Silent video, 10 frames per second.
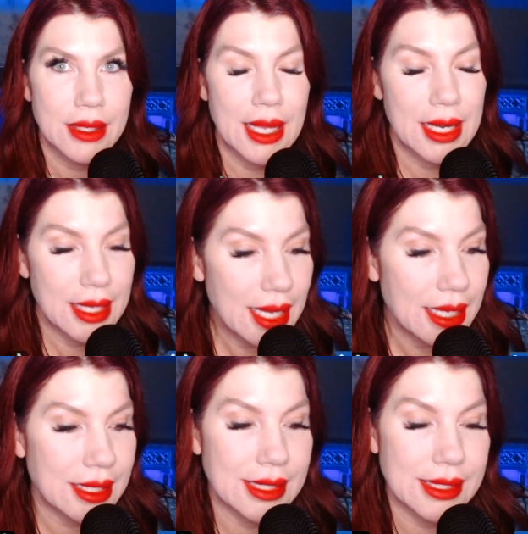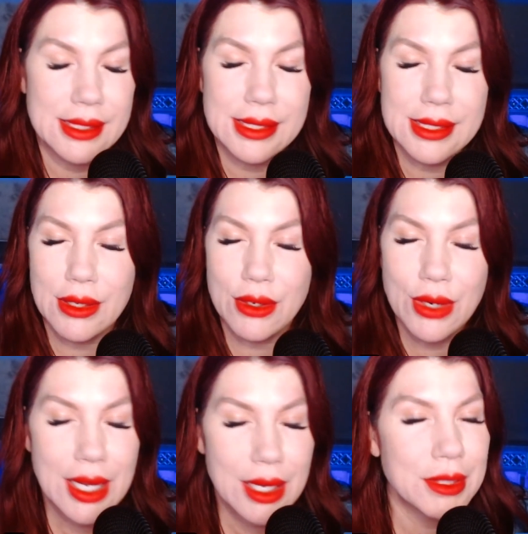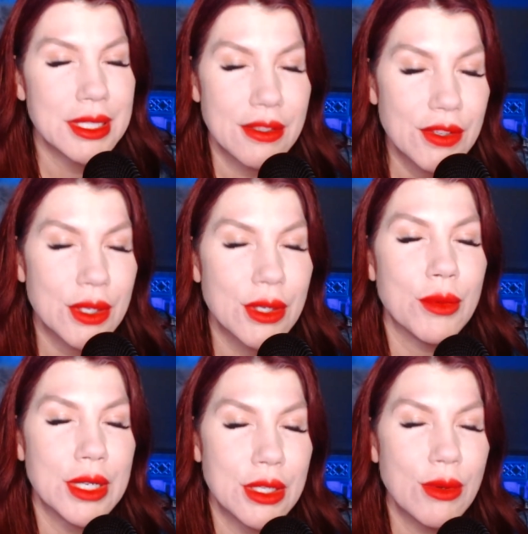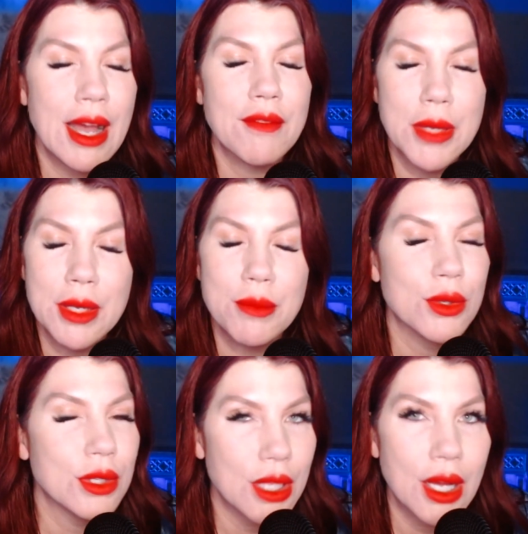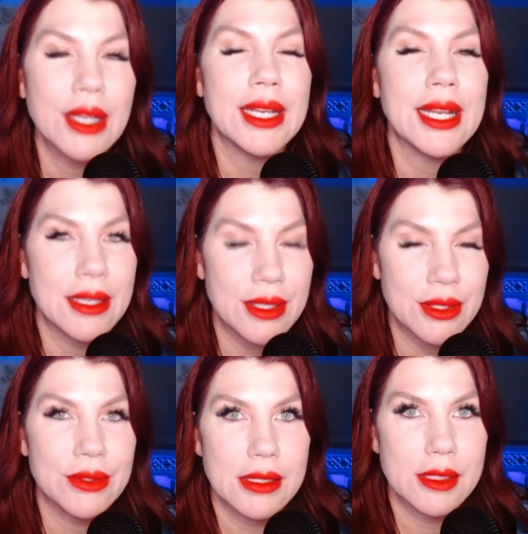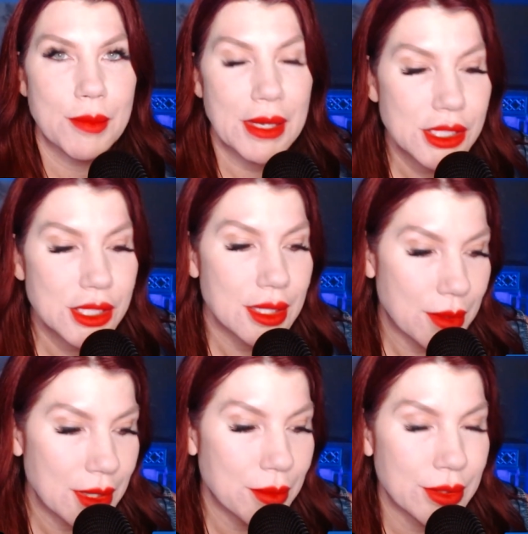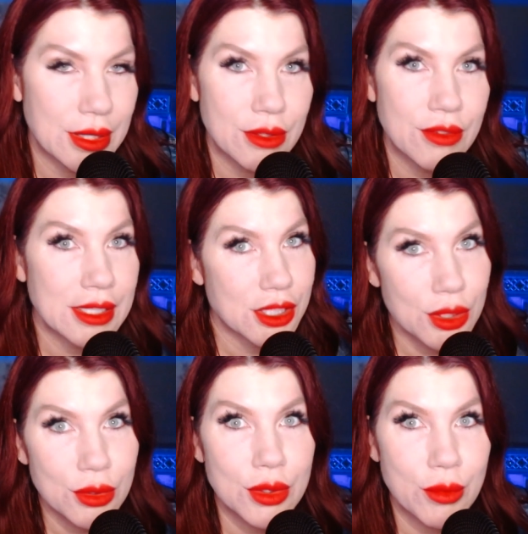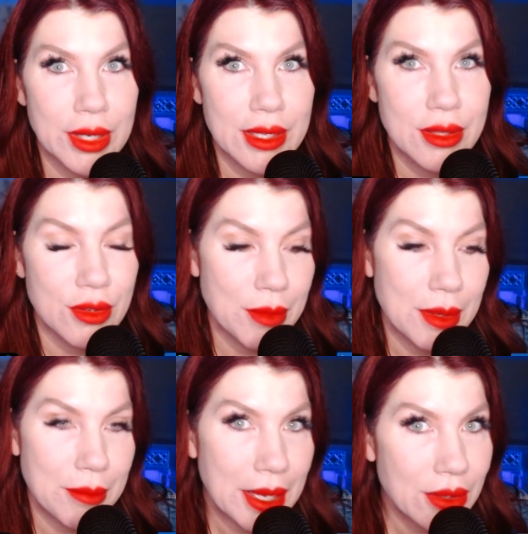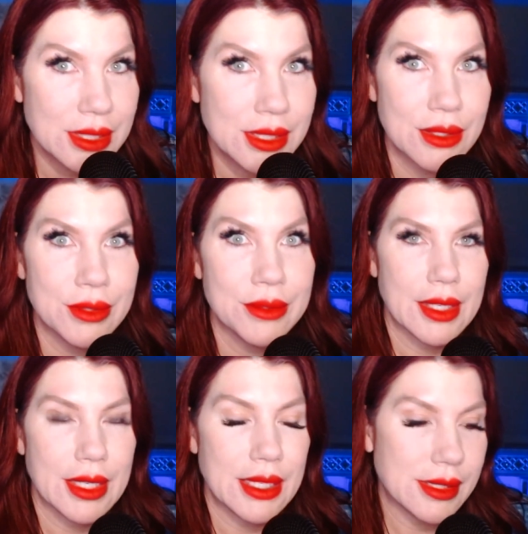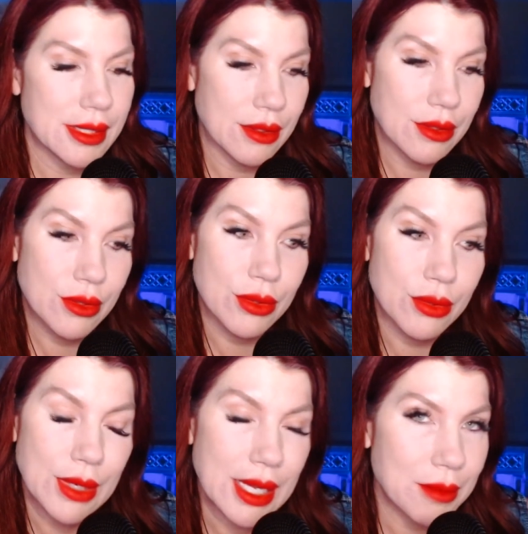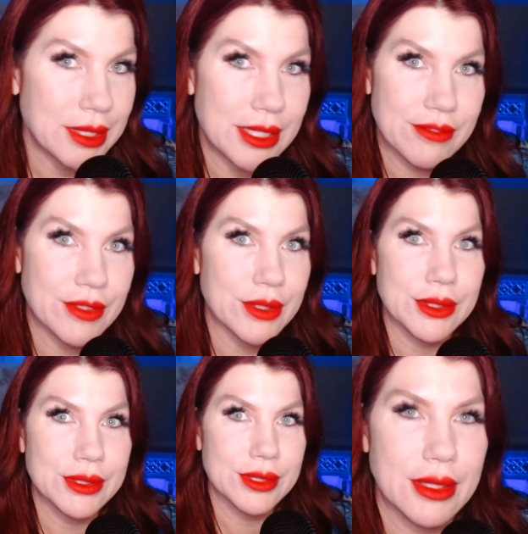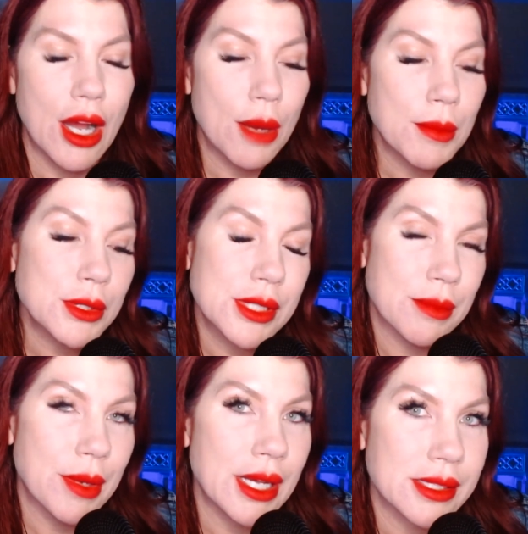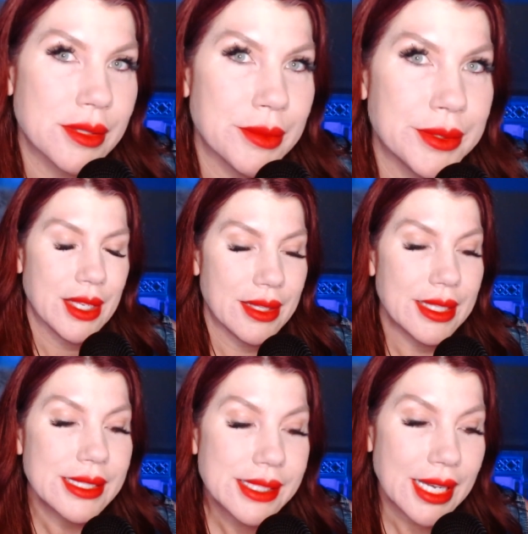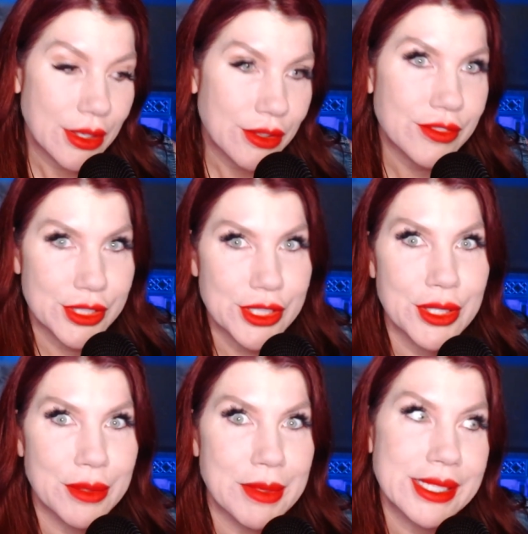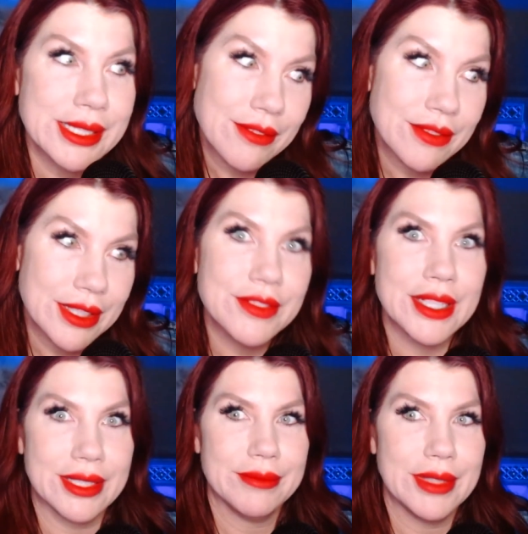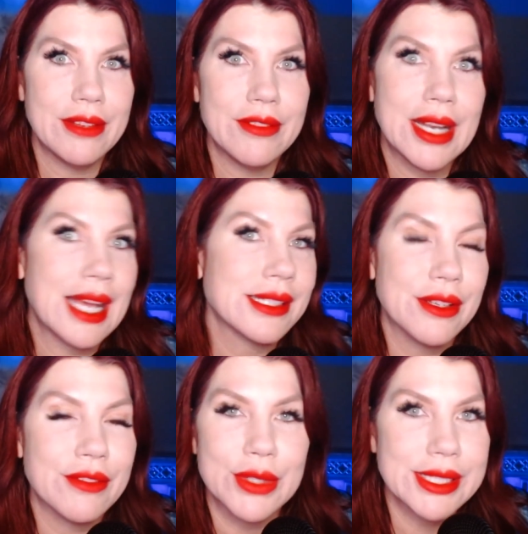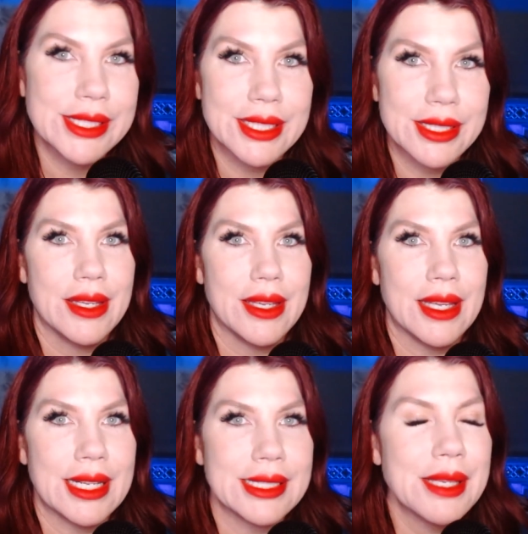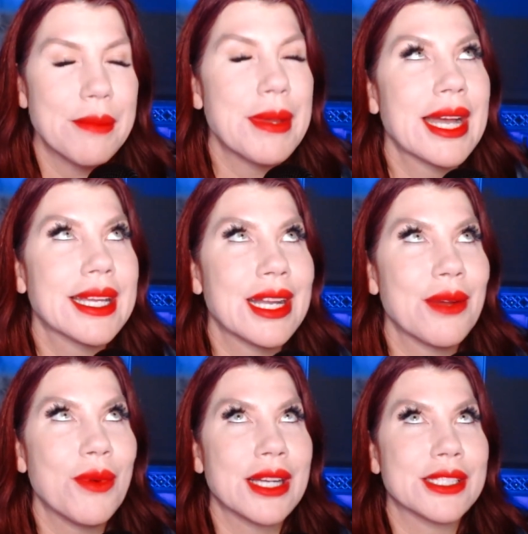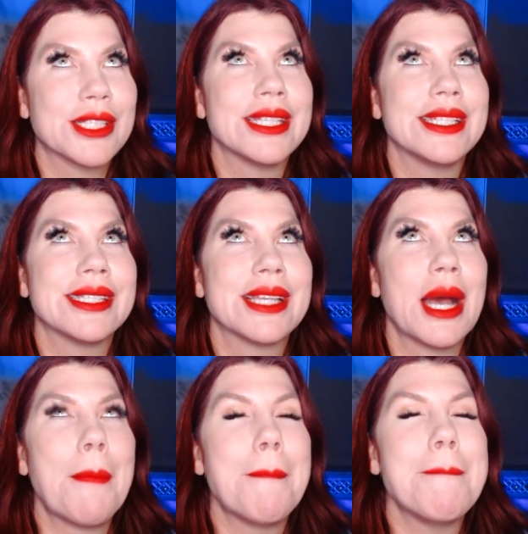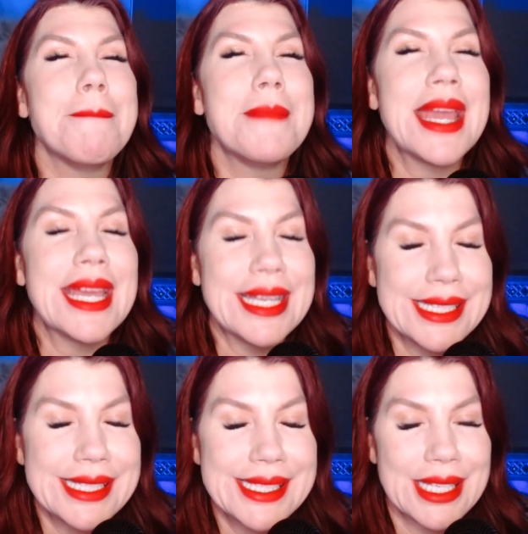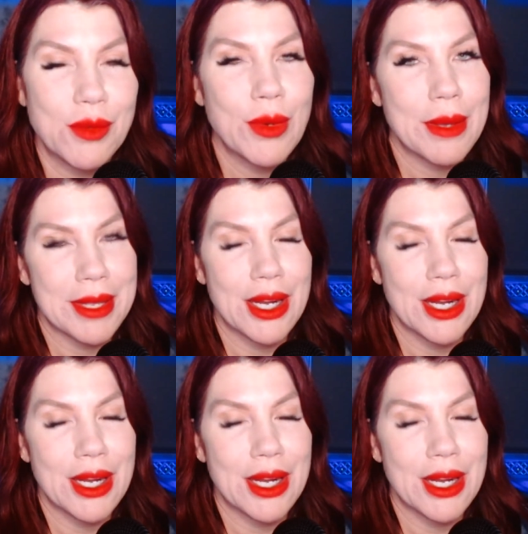And again, it's incredibly difficult when you have people clawing at you, especially people that you've had children with or have been married to. It's incredibly difficult, almost impossible. This I know for sure because I've lived it, even as of recent. And I sit back and I watch these amazing women